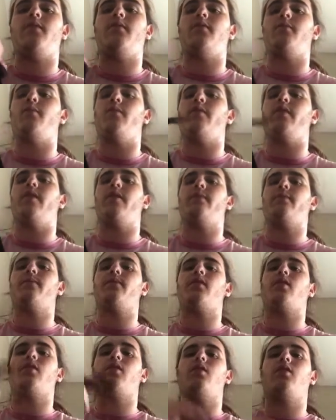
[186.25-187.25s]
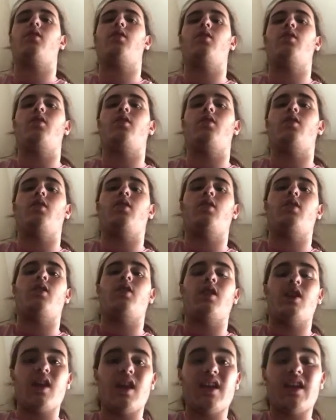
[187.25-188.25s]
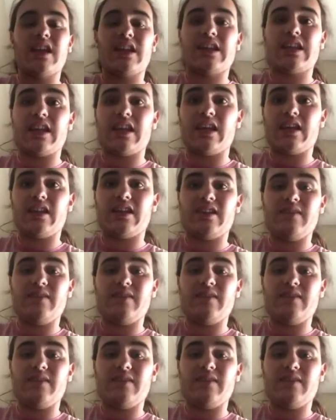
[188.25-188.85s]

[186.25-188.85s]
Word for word: of the movie. And at the